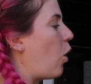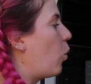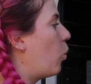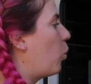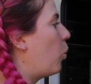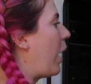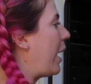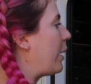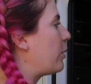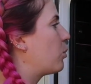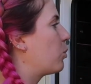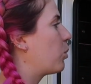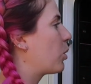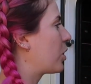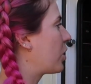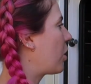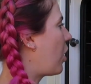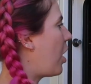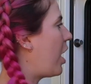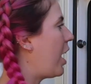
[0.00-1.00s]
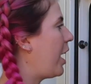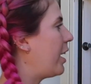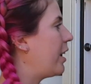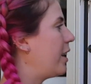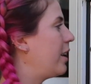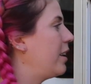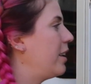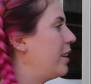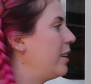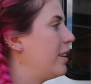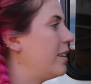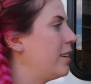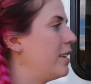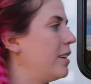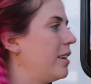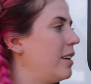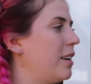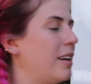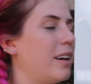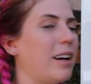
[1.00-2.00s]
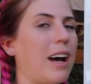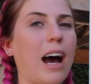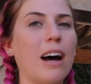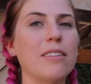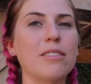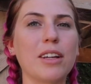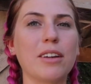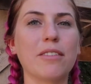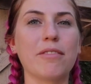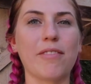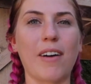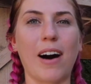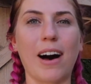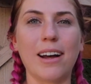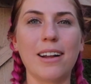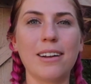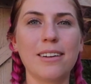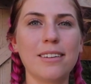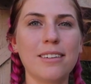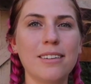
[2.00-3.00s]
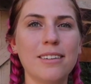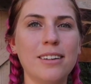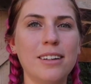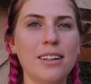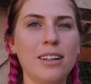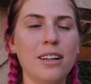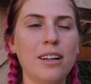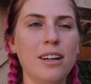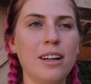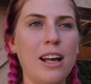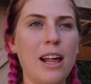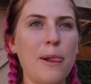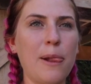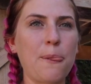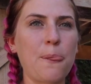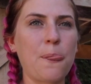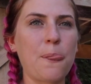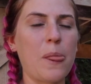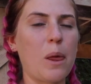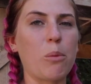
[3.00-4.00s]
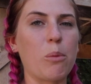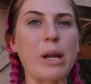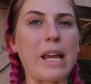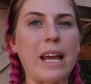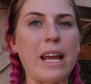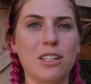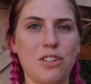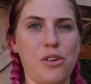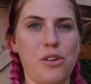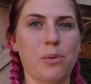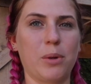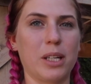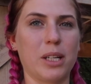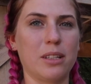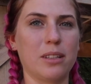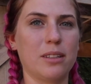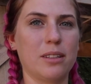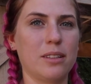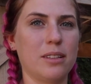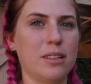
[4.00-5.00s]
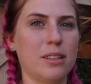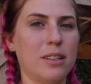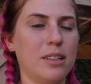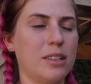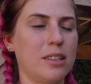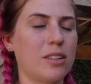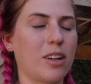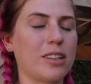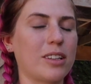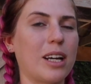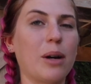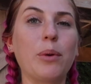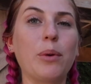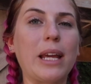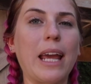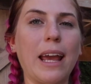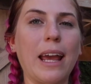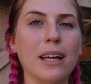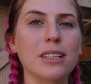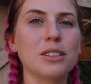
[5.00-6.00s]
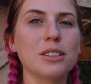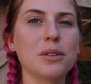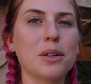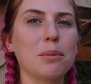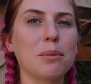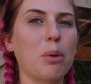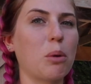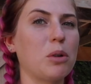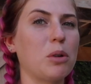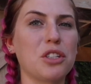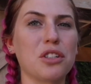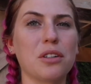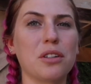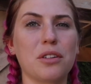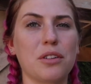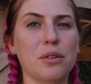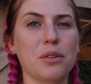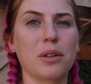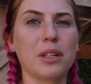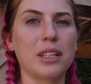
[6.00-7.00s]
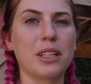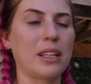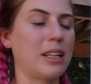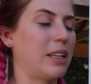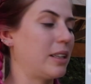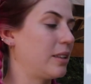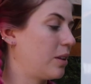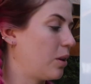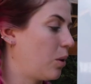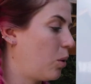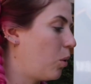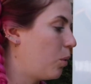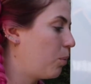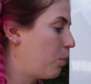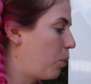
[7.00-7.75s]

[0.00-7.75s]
when we're not having fun, we can't do it. Not that we can't do it, but we shouldn't do it. The whole